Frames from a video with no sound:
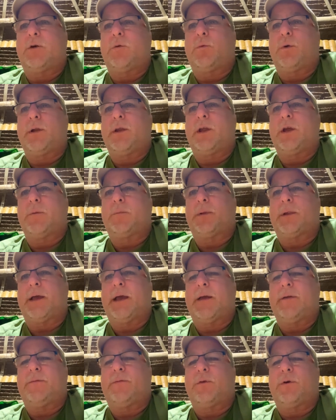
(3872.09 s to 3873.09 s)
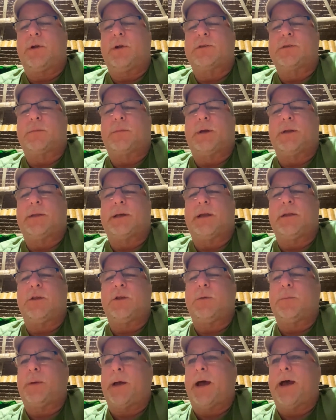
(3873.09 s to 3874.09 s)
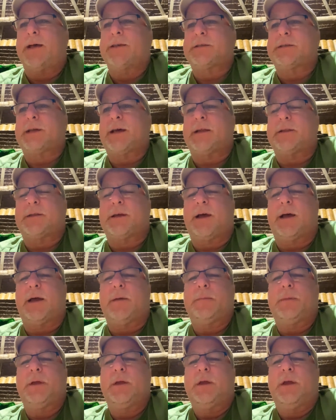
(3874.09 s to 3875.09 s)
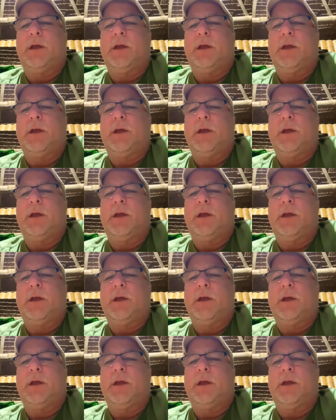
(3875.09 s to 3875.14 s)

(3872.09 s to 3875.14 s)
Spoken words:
or 1-year plan for it or something like that, and you're past that time,